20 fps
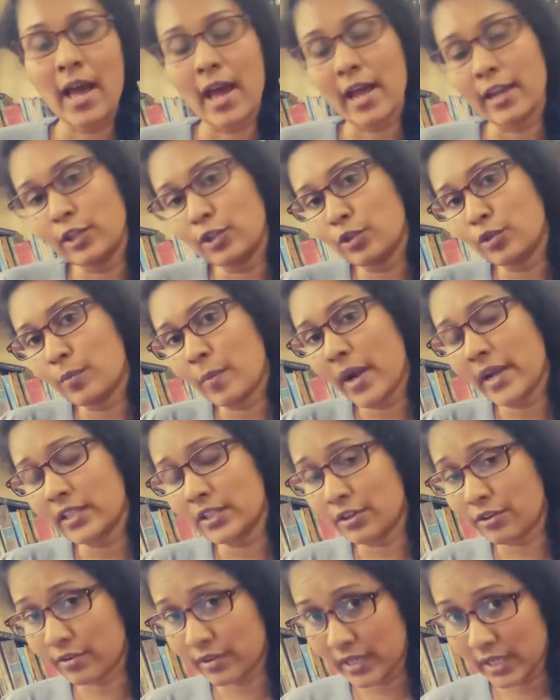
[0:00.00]
And you might
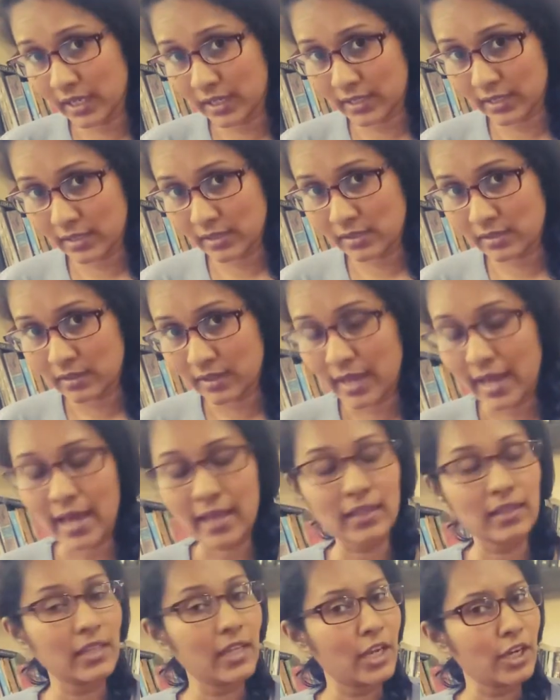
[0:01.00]
read it.
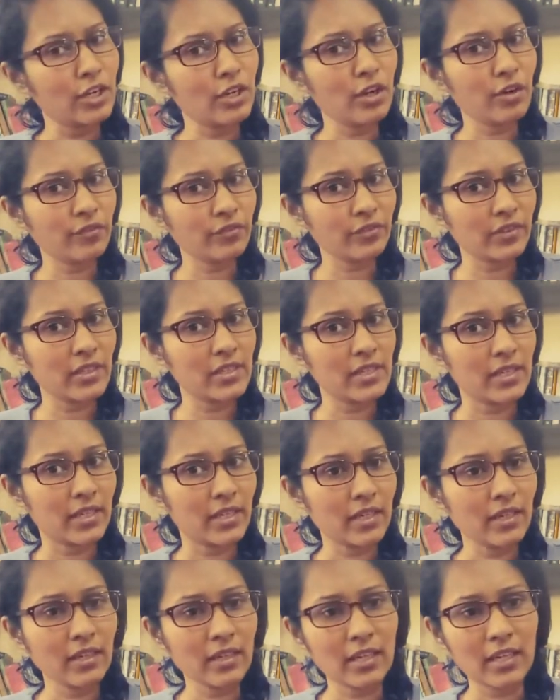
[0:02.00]
At the end of the
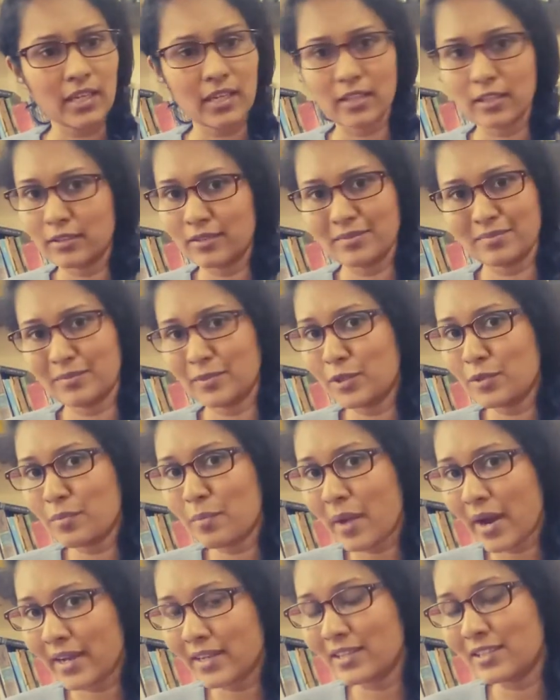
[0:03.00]
day, you
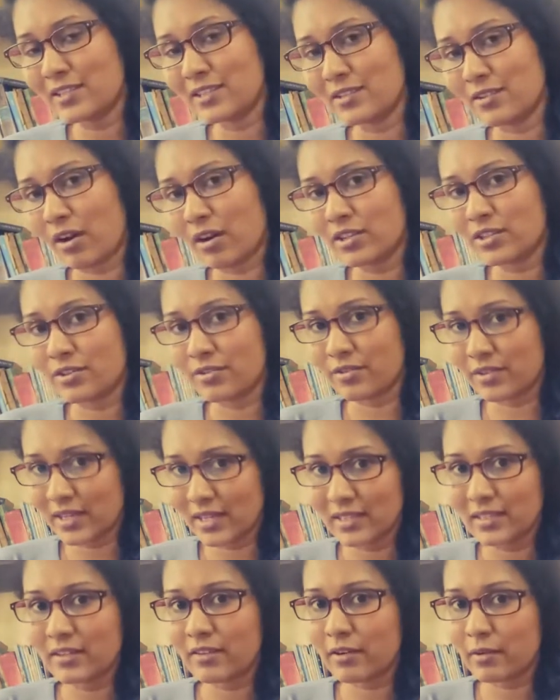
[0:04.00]
might not
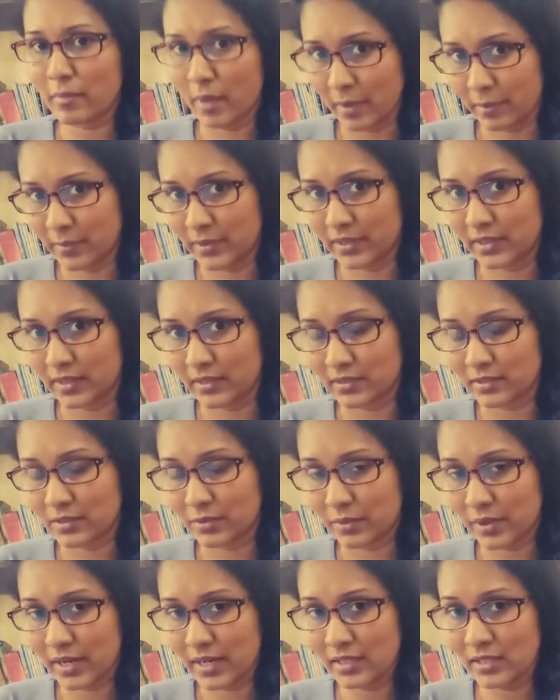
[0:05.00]
really remember
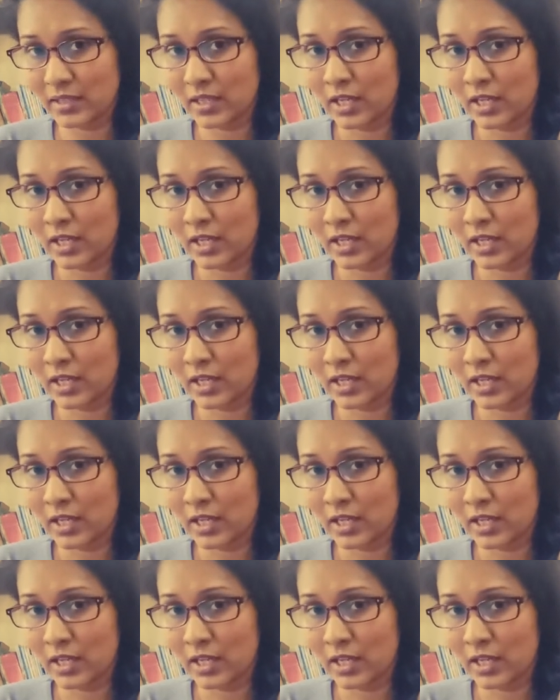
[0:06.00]
things, right?